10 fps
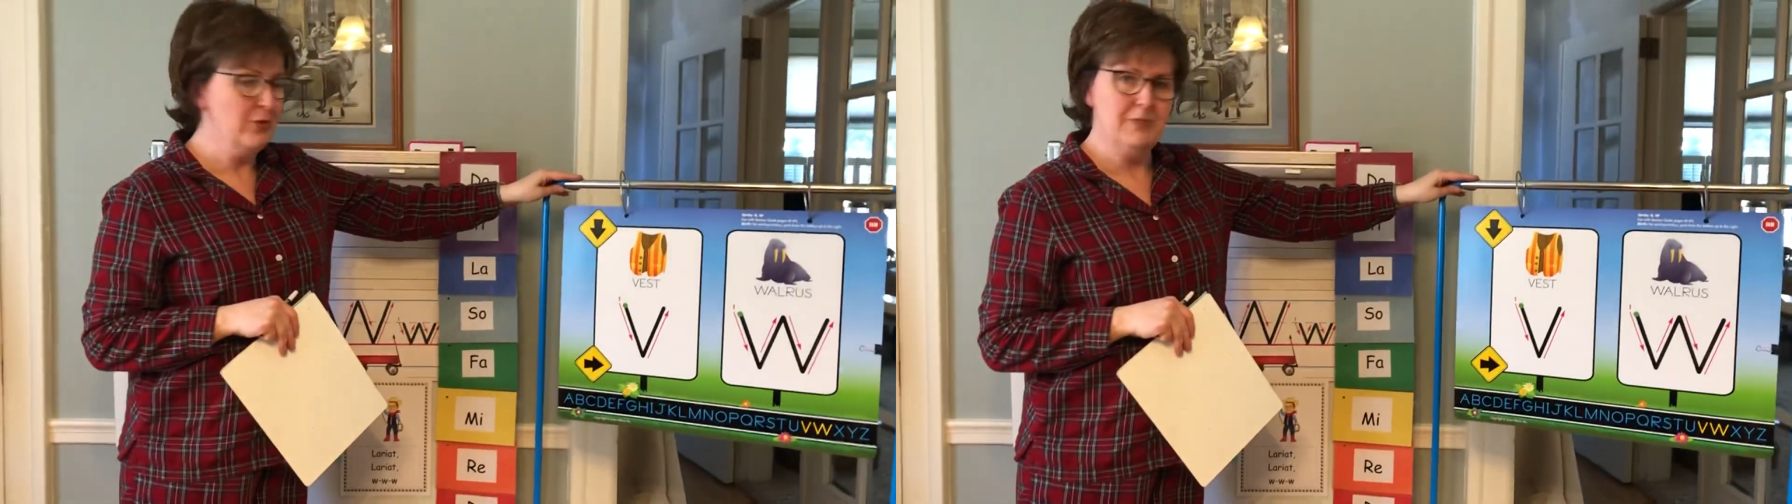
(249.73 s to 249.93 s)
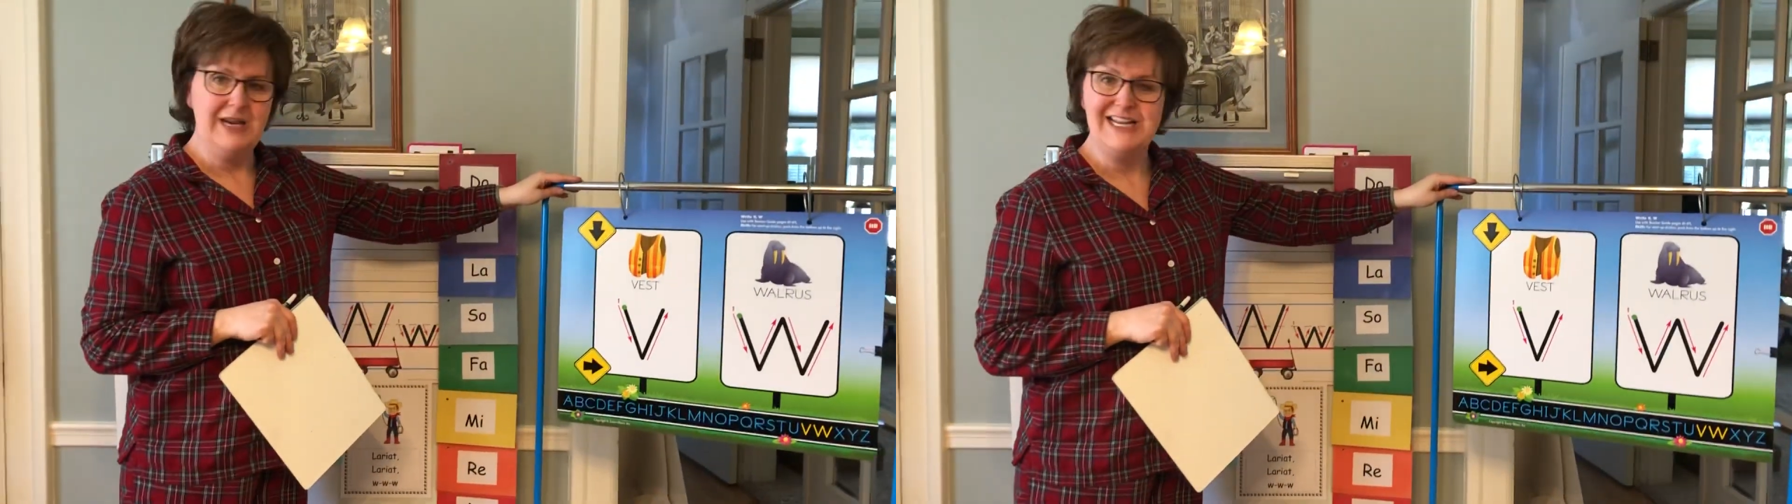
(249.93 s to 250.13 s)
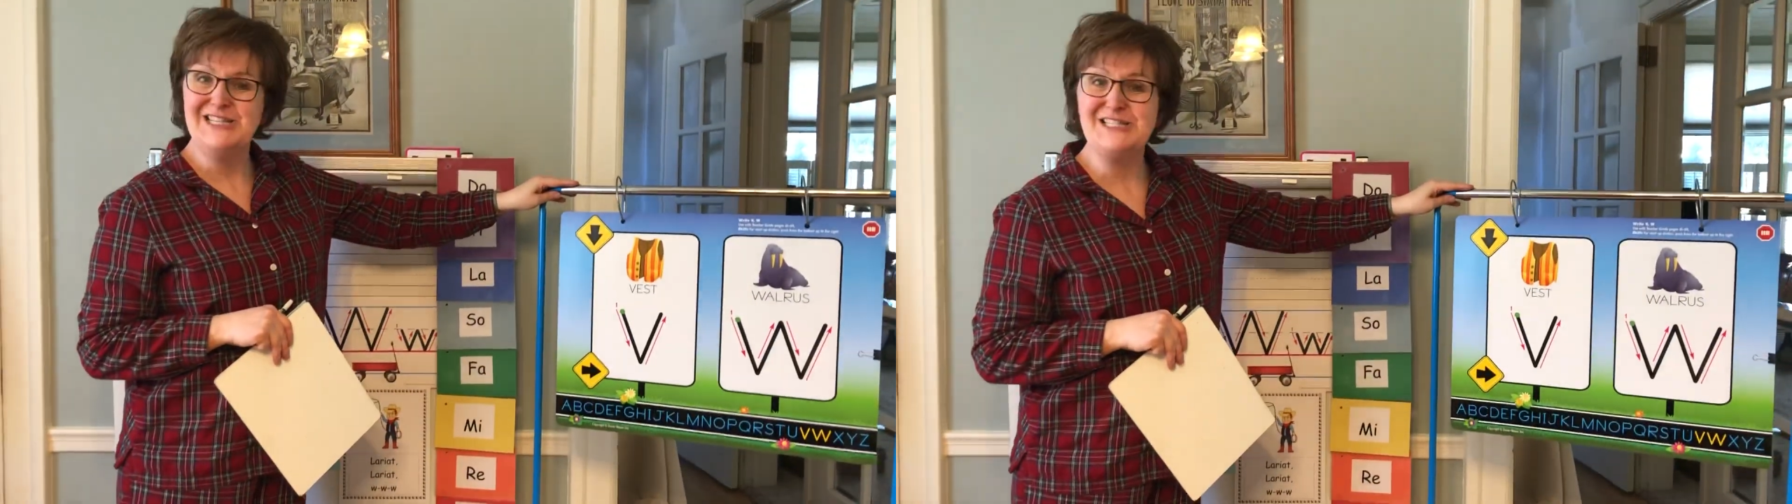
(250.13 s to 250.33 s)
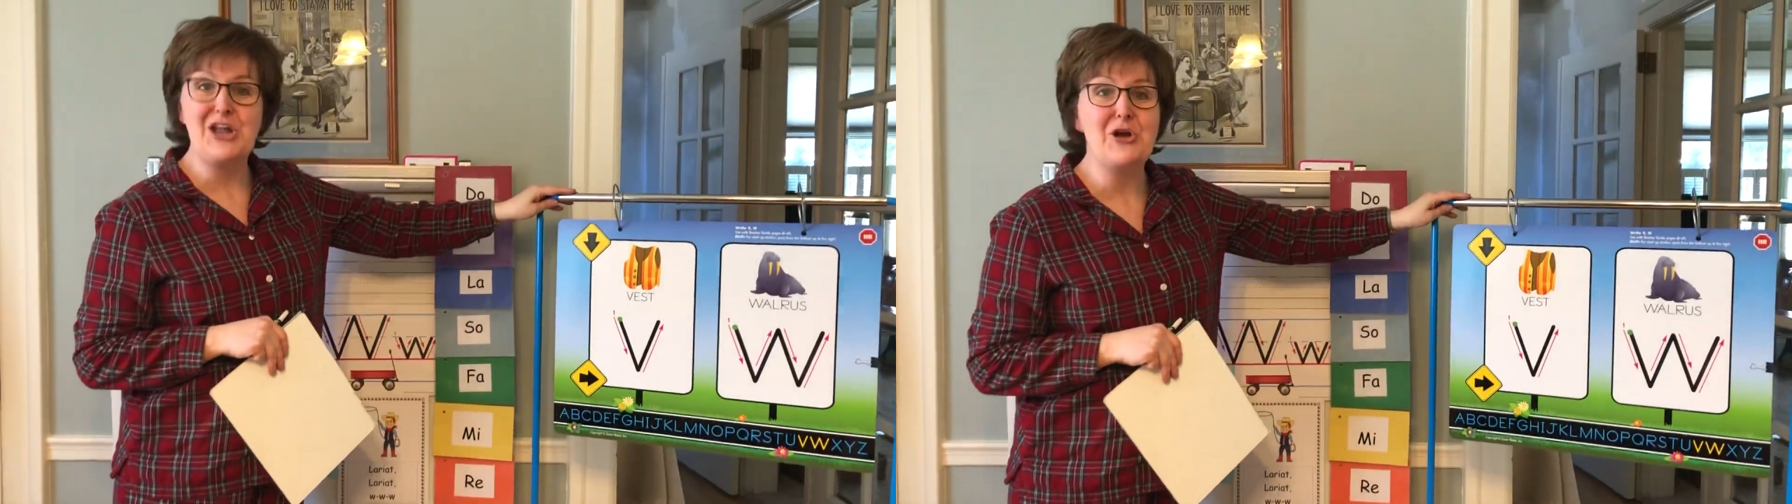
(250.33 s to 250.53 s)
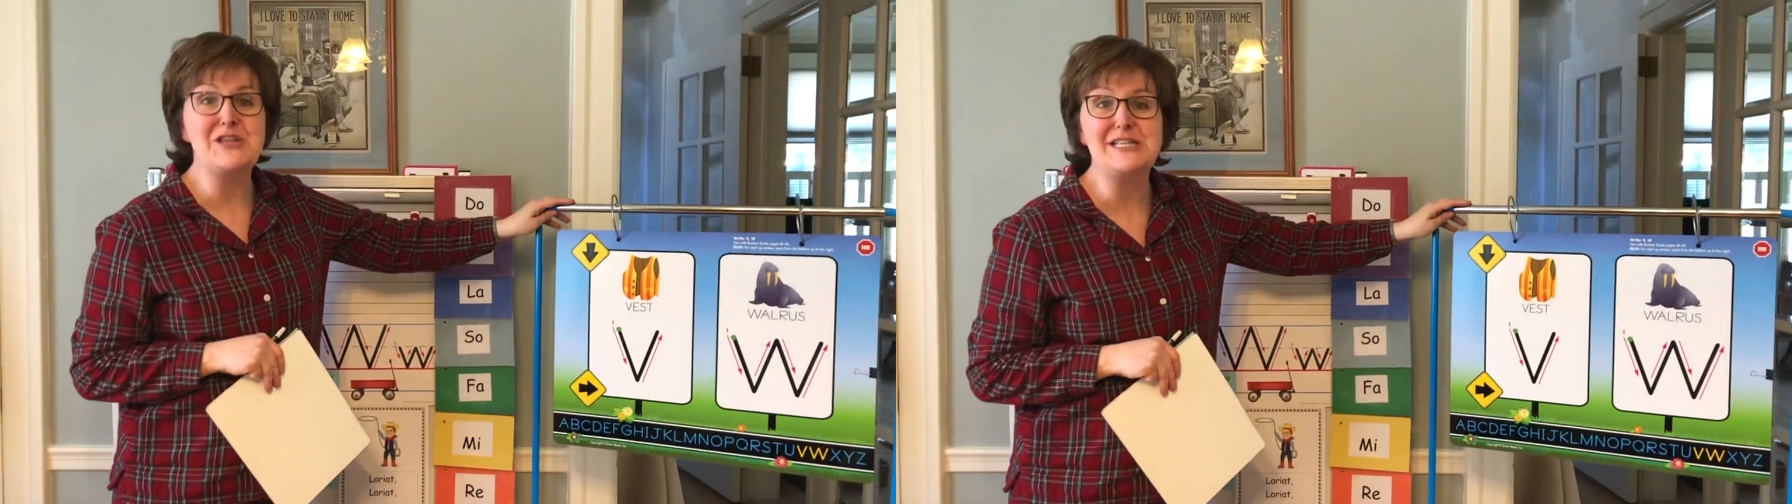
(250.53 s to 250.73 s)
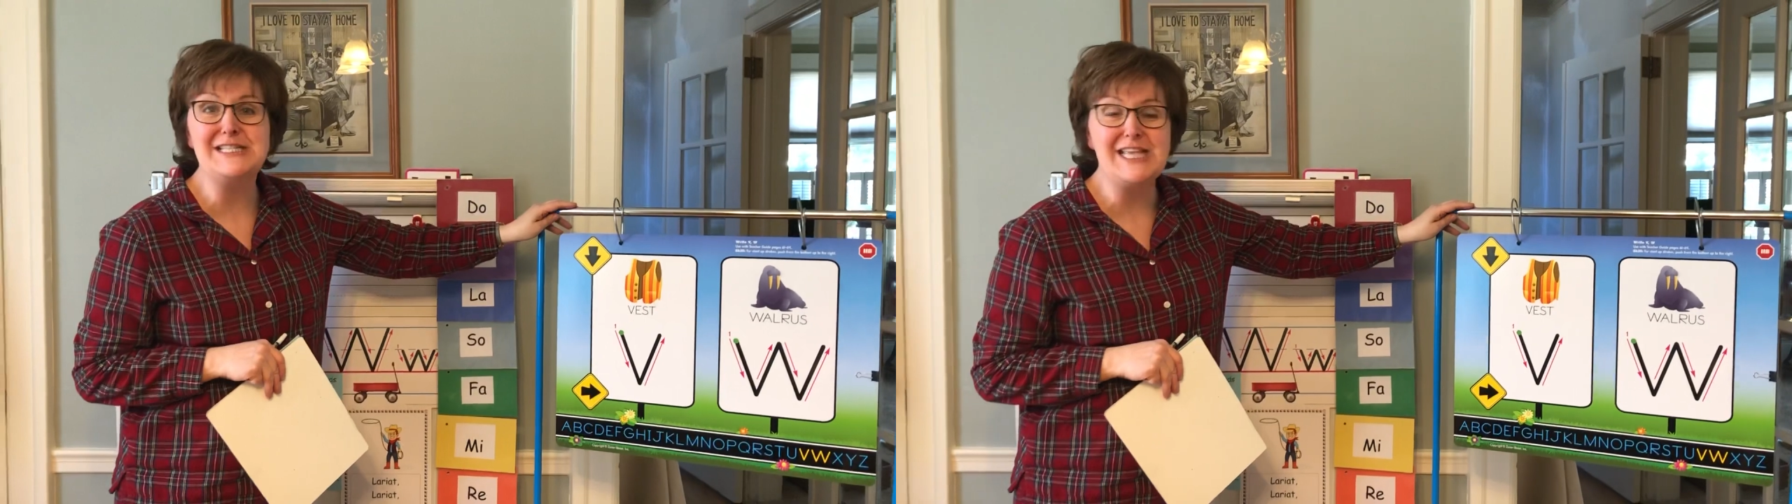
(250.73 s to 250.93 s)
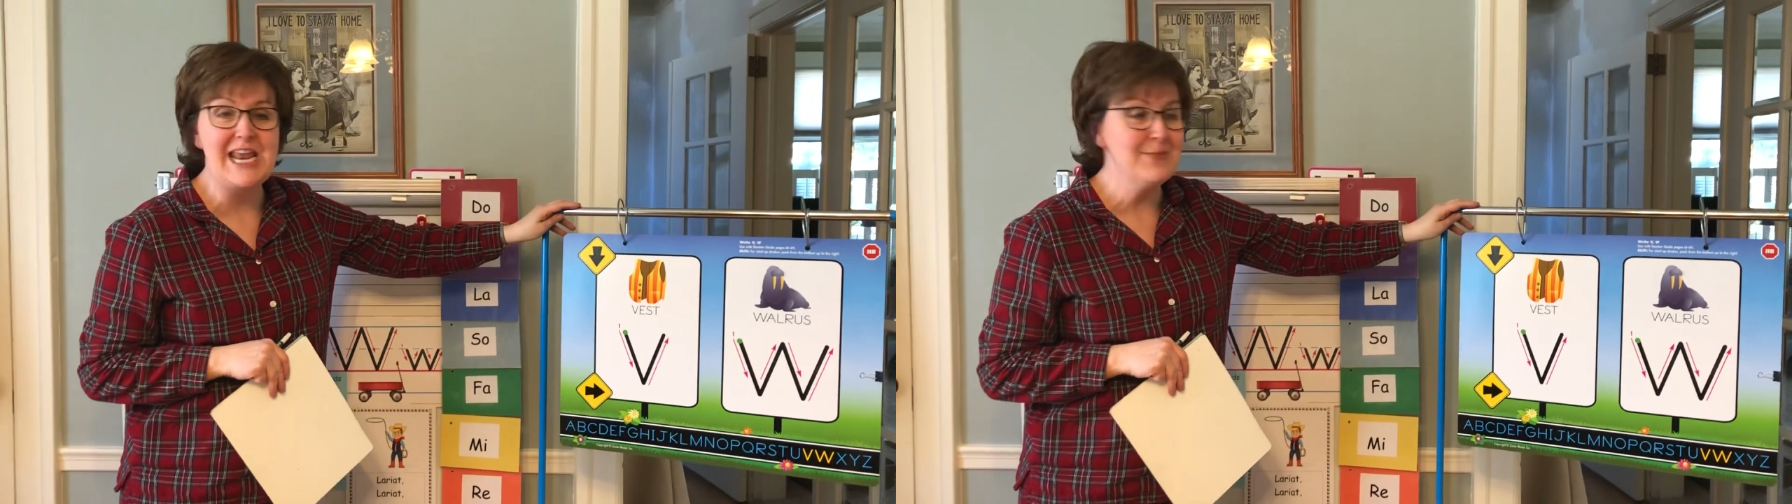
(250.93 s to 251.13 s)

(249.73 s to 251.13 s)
buddies that are the same